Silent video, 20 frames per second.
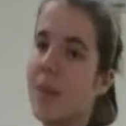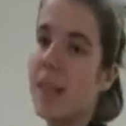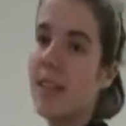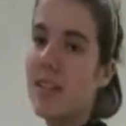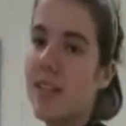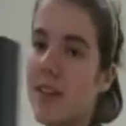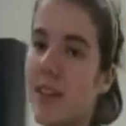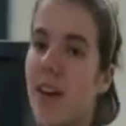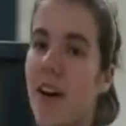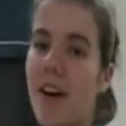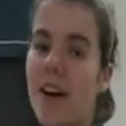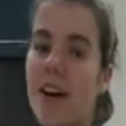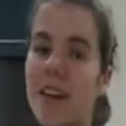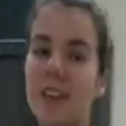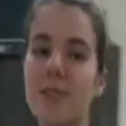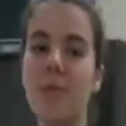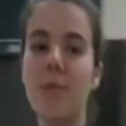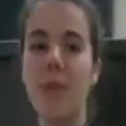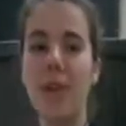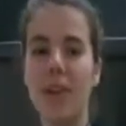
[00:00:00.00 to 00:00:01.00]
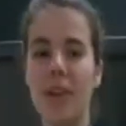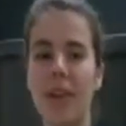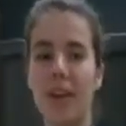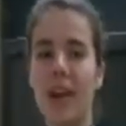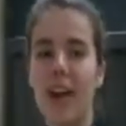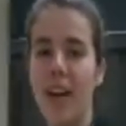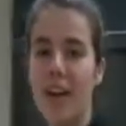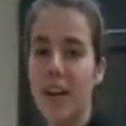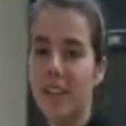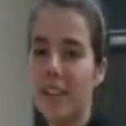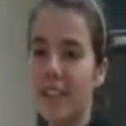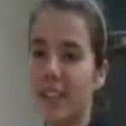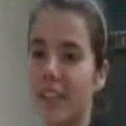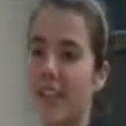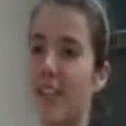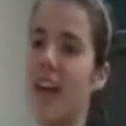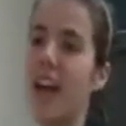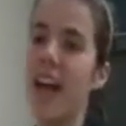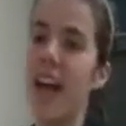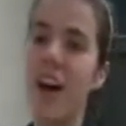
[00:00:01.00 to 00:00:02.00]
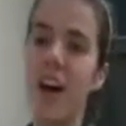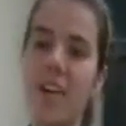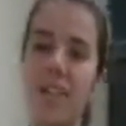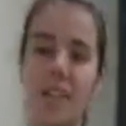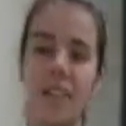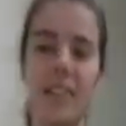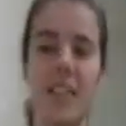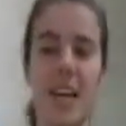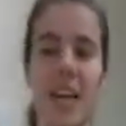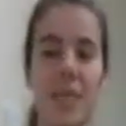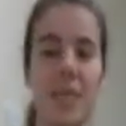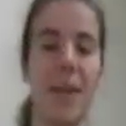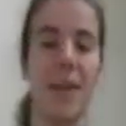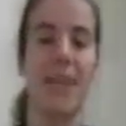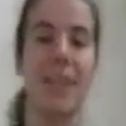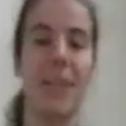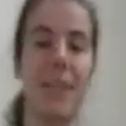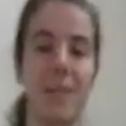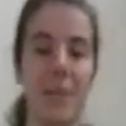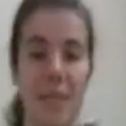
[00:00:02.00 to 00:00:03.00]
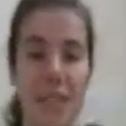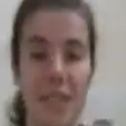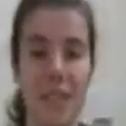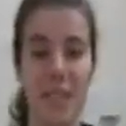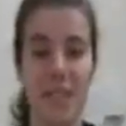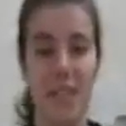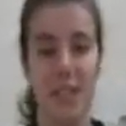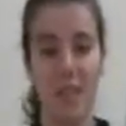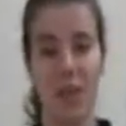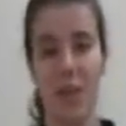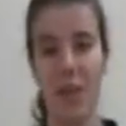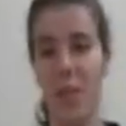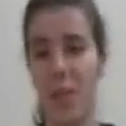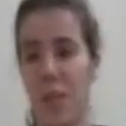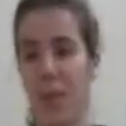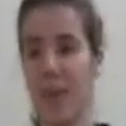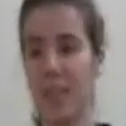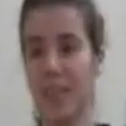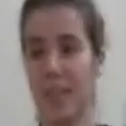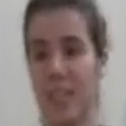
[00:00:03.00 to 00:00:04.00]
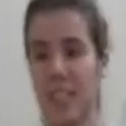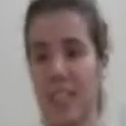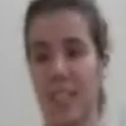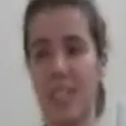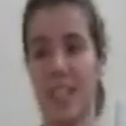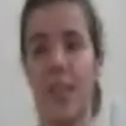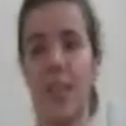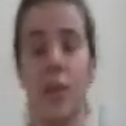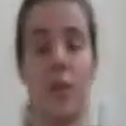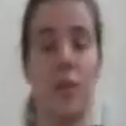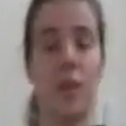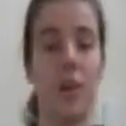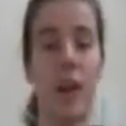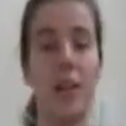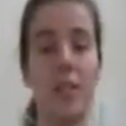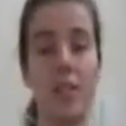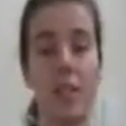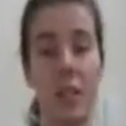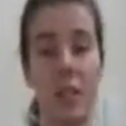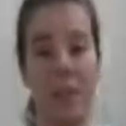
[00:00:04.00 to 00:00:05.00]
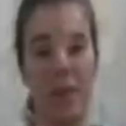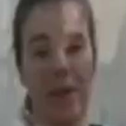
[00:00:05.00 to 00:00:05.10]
makes your heart work harder over time and damages your blood vessels throughout your